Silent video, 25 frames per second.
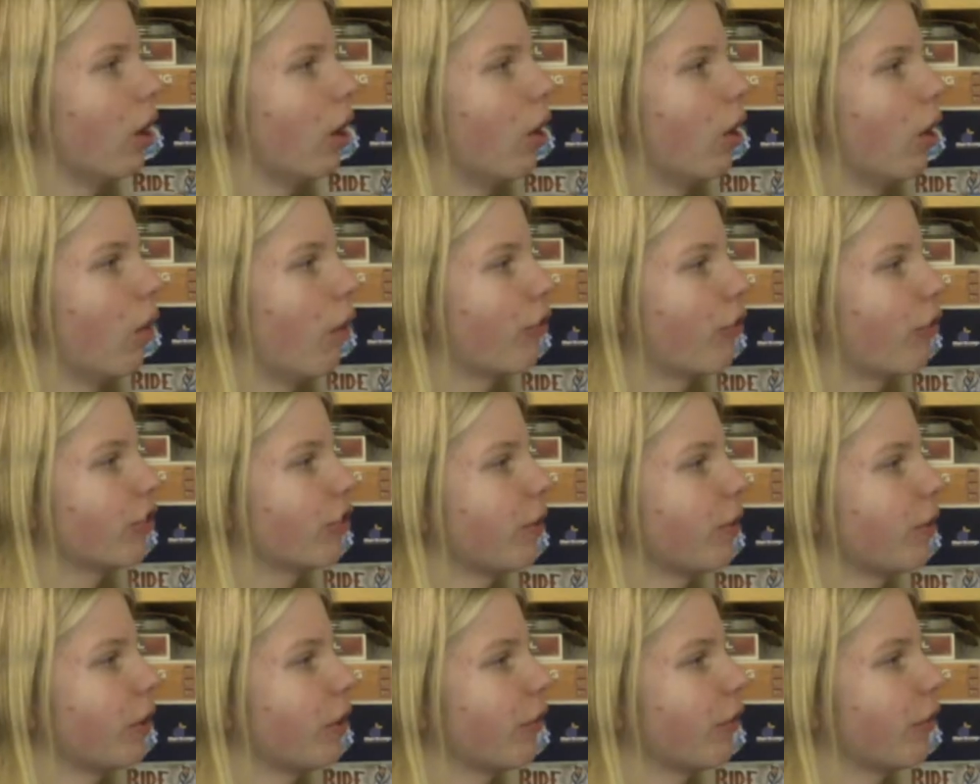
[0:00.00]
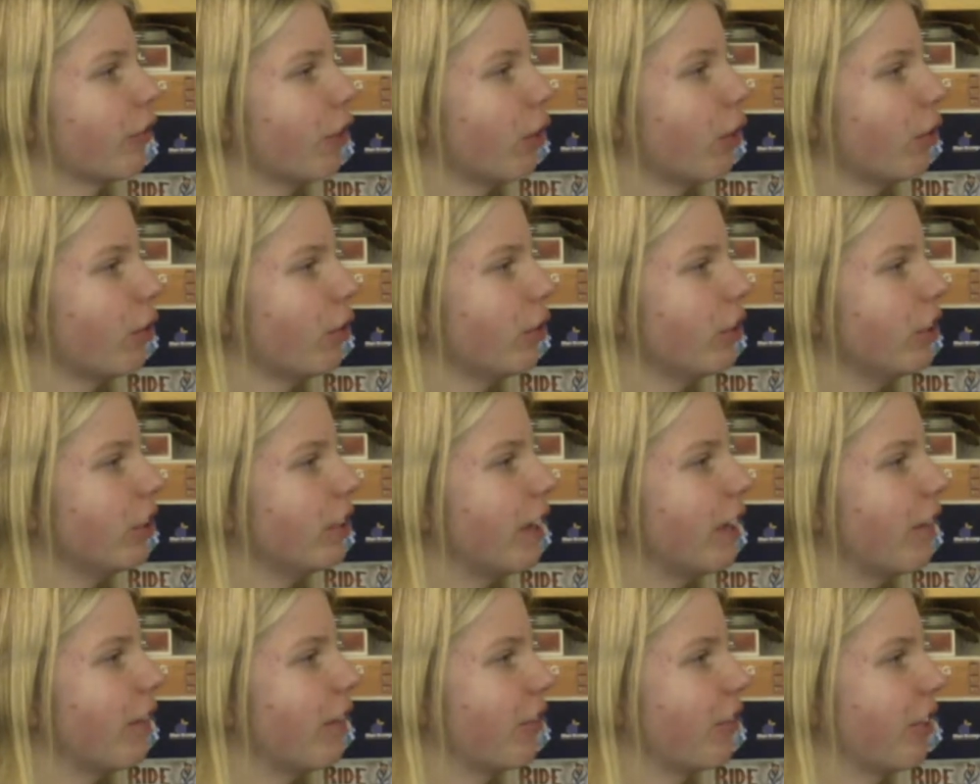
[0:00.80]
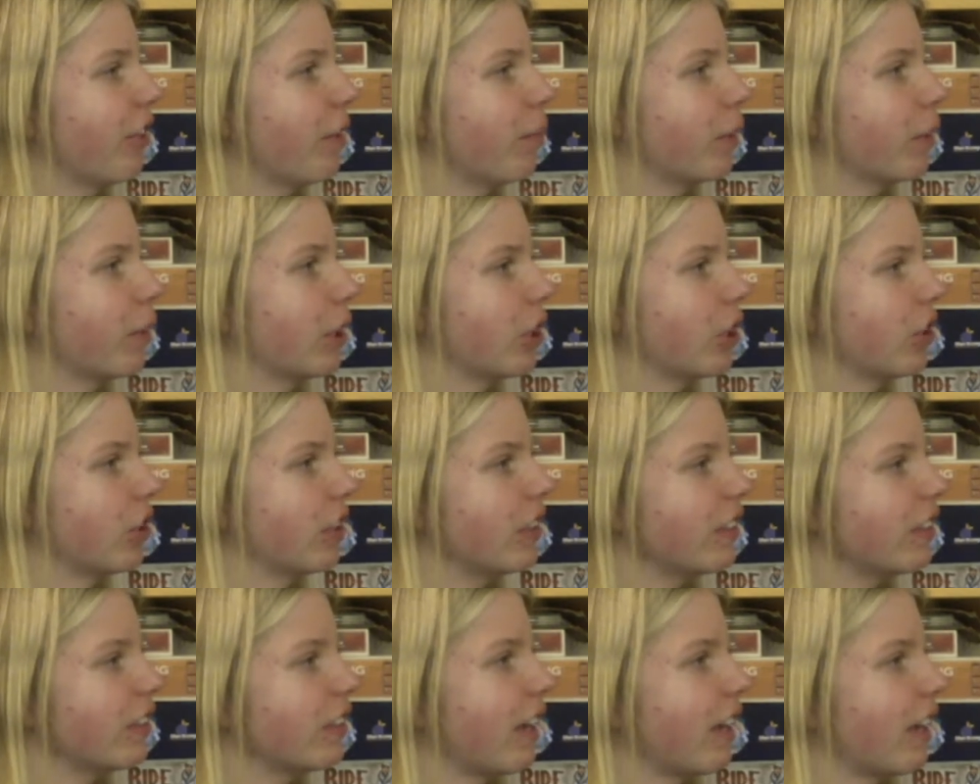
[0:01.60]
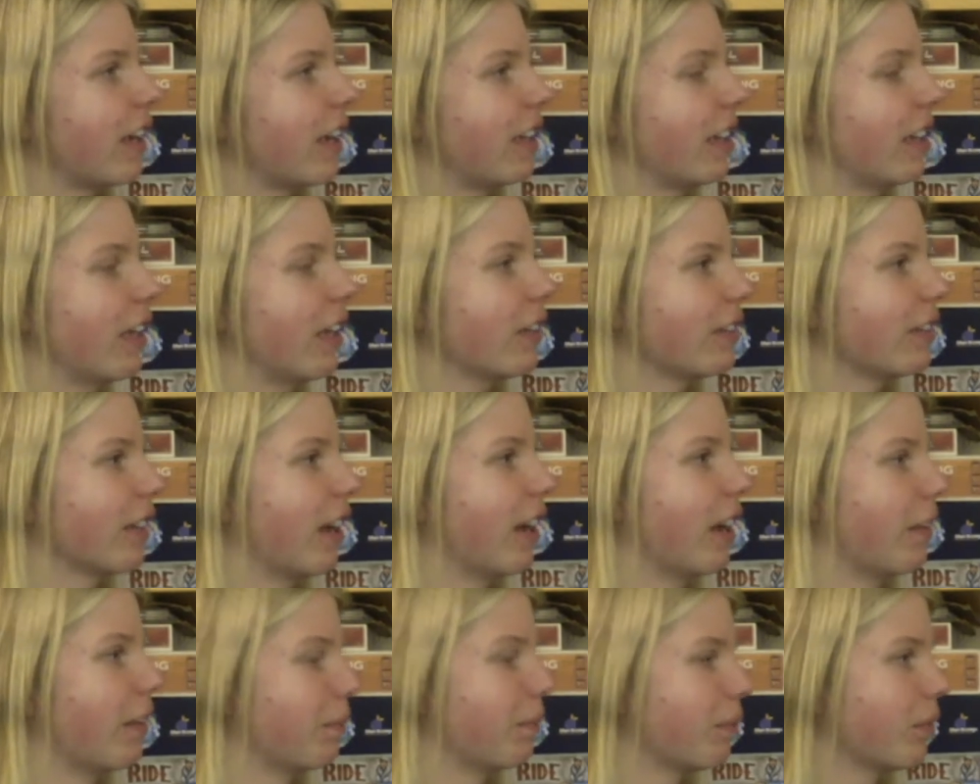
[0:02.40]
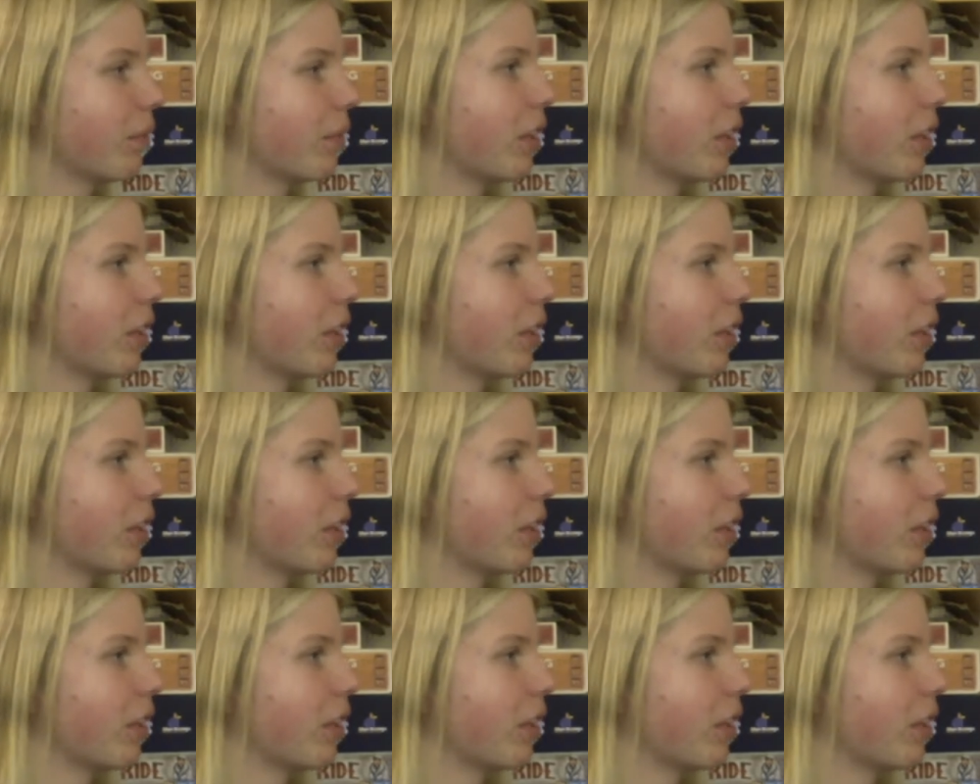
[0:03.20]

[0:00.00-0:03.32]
Well, for something to float, you need to have the same pressure inside and outside.